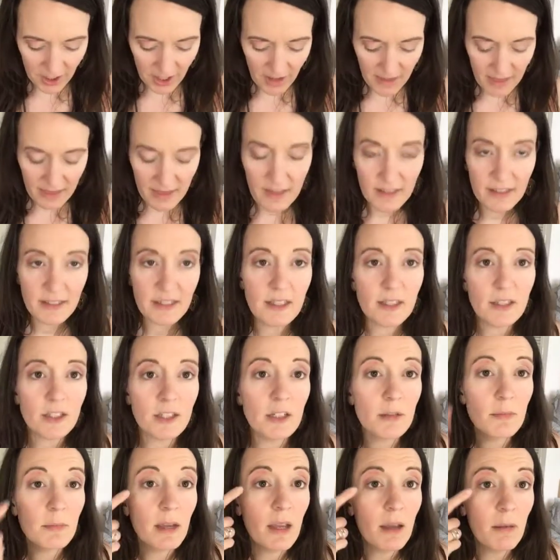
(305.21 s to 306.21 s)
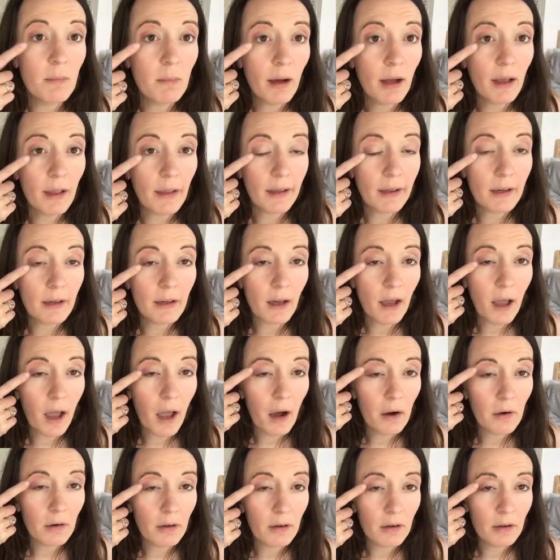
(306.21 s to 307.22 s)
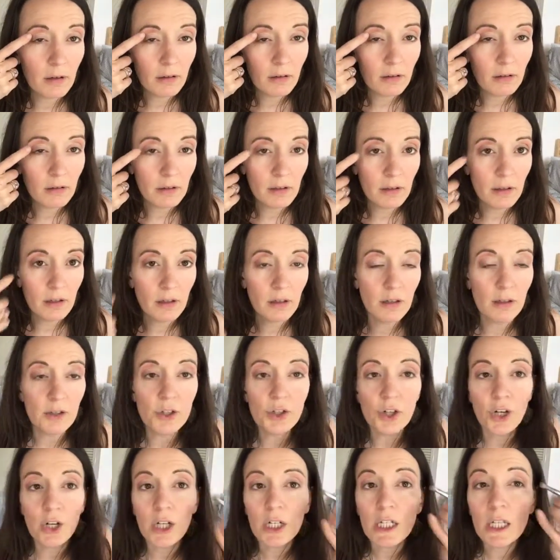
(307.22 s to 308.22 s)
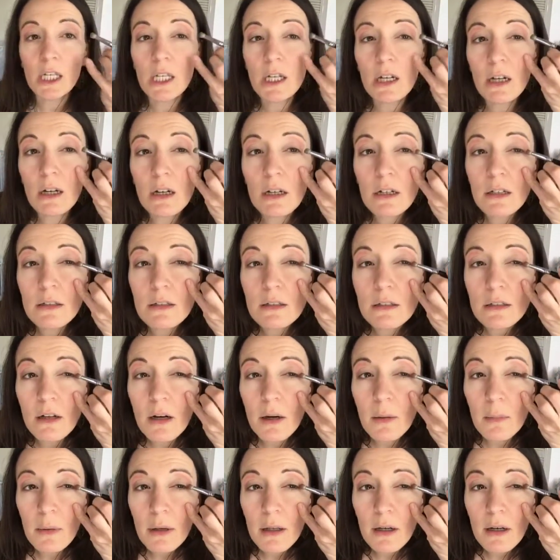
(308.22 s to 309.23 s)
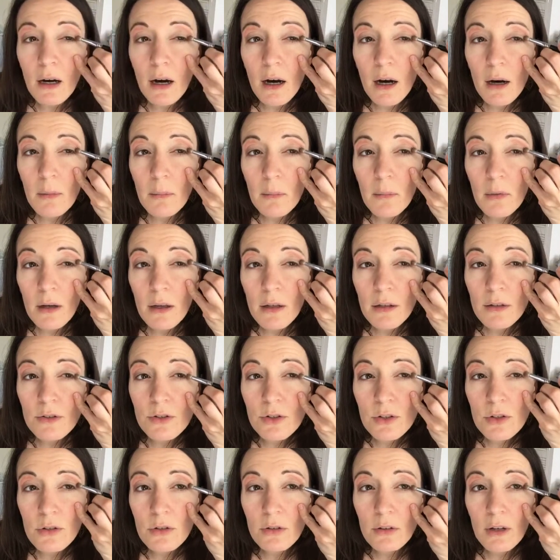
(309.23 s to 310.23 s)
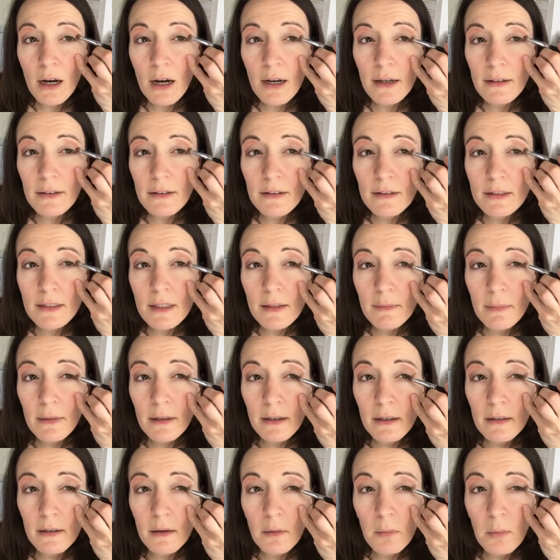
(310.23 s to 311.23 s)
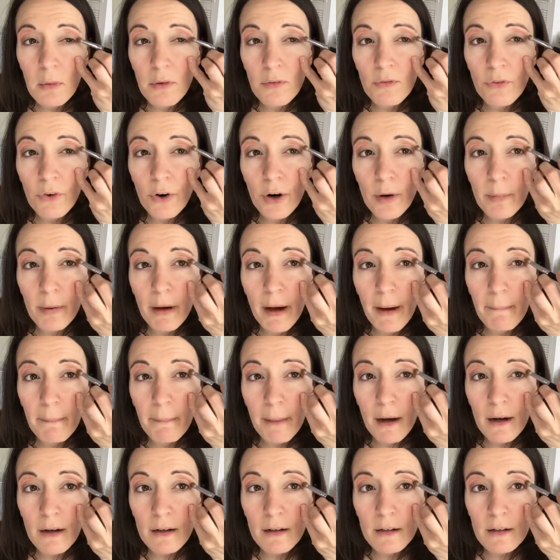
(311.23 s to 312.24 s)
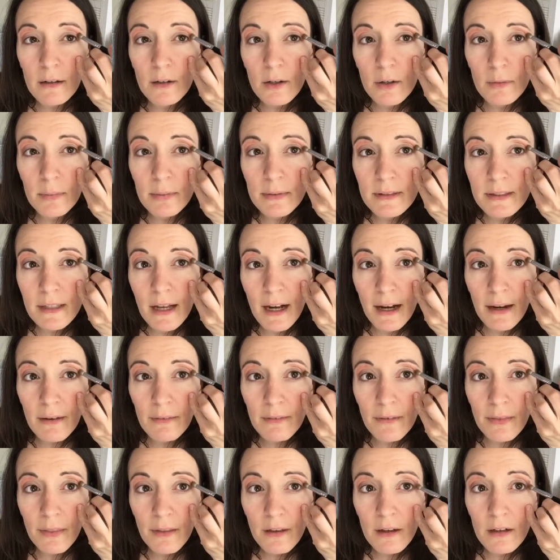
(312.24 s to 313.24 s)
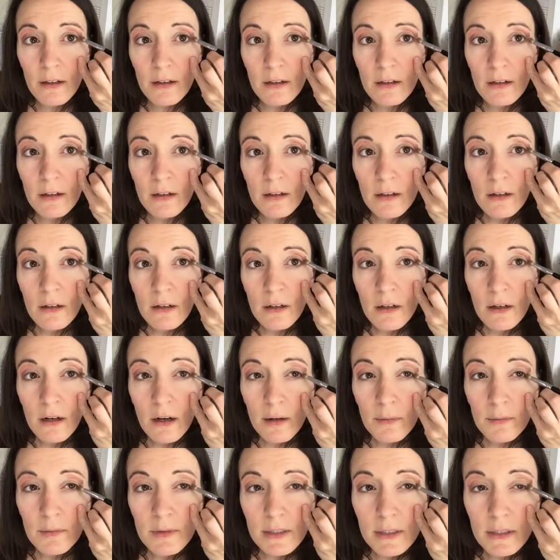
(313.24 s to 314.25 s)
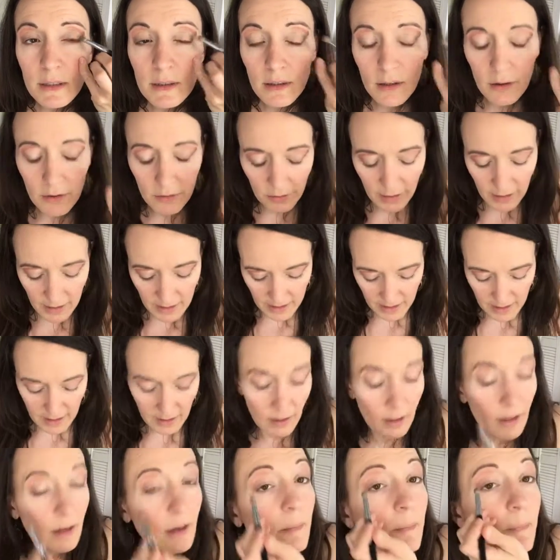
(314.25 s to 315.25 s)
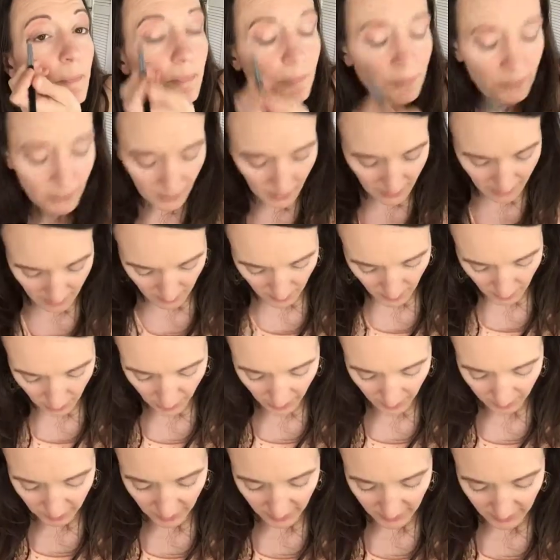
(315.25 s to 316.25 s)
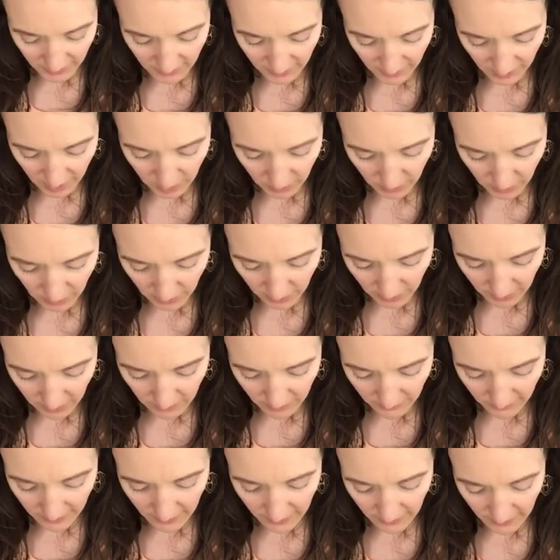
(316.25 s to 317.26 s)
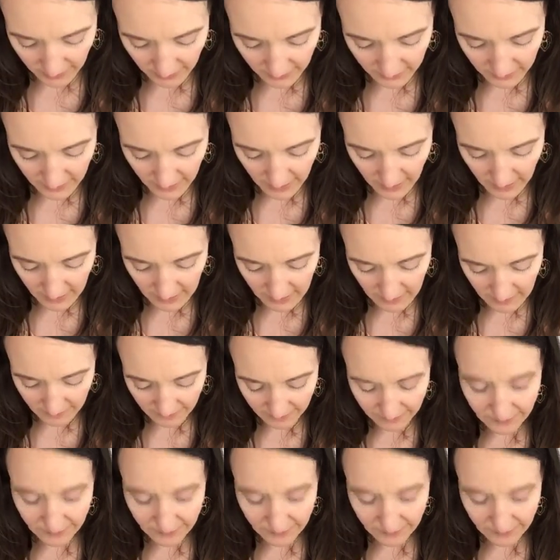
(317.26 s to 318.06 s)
And this is gonna be my like outer corner dark here. So I'm gonna come and do kind of the same thing I did before, but I'm not gonna go up as high with it. I'm just gonna go right here, and I'm gonna grab just a touch more for the other side.